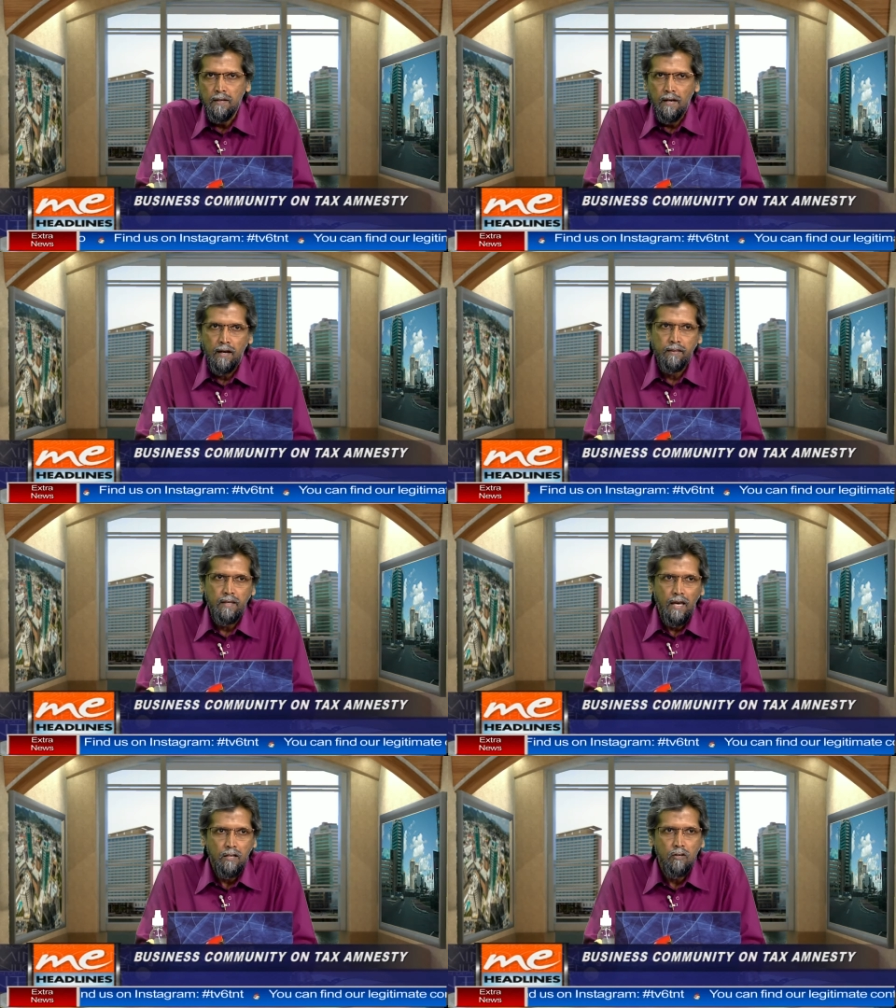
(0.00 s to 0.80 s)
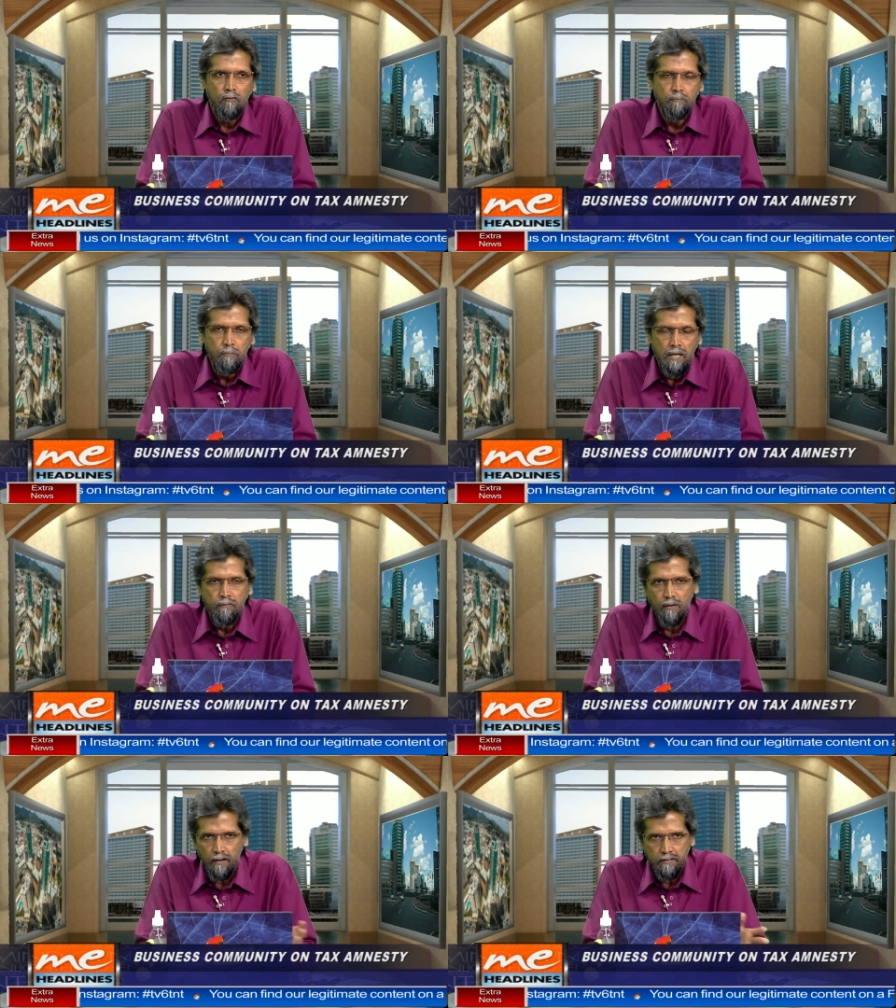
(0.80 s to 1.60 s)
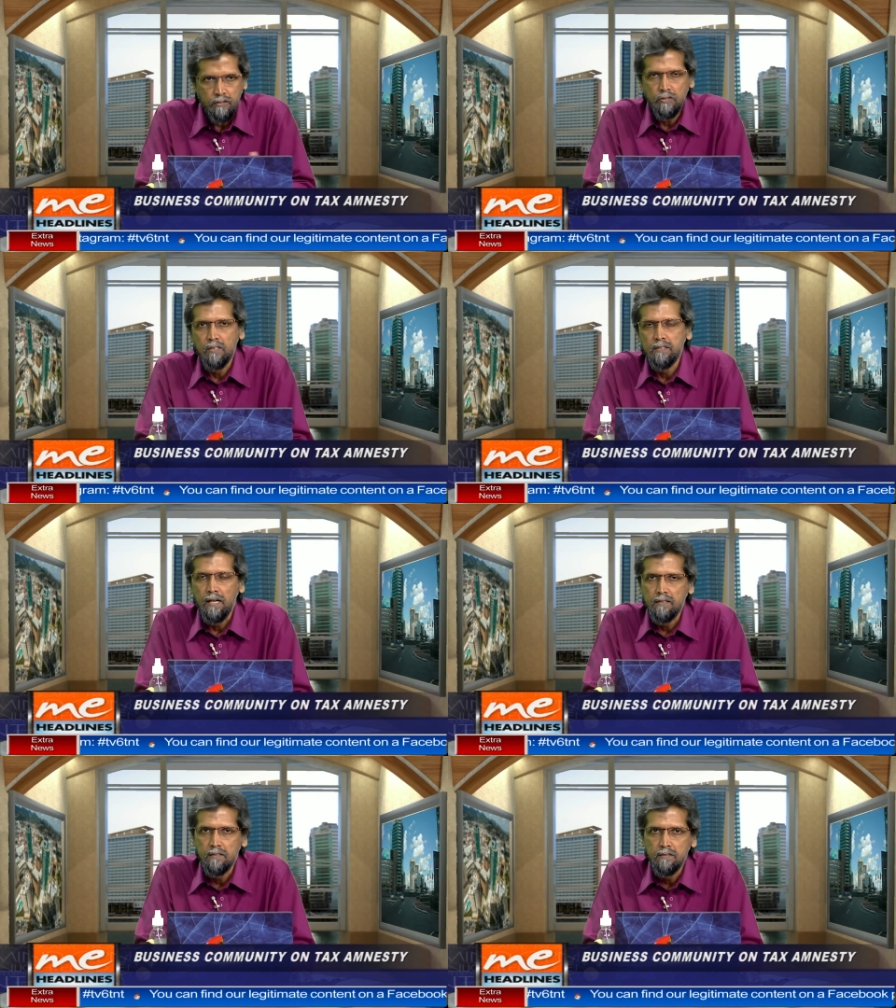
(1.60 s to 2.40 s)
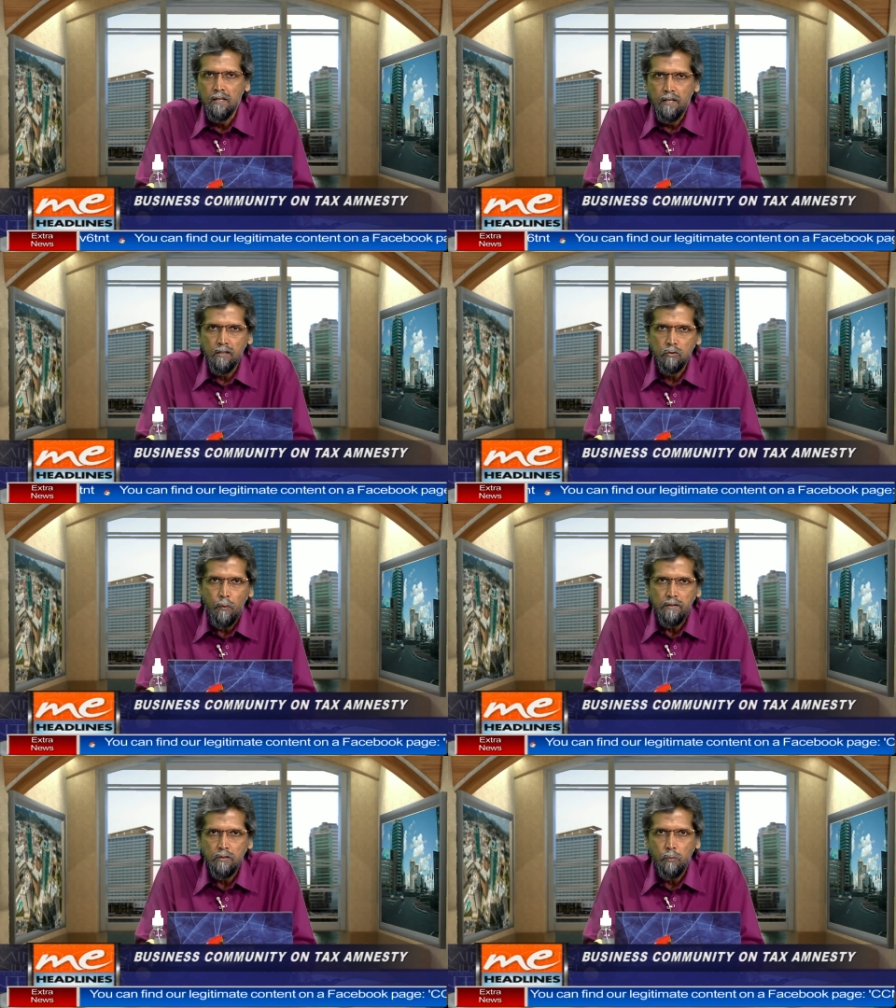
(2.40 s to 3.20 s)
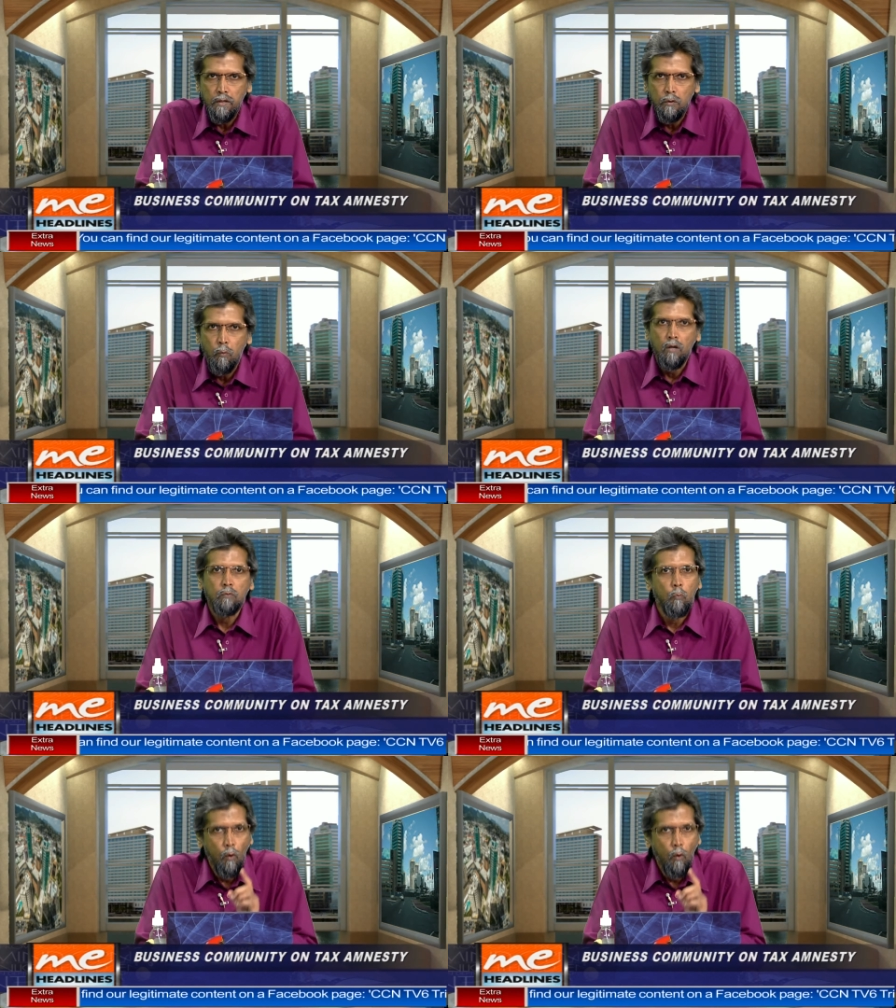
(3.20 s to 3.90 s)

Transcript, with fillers: and the end of May for additional taxes in 2021.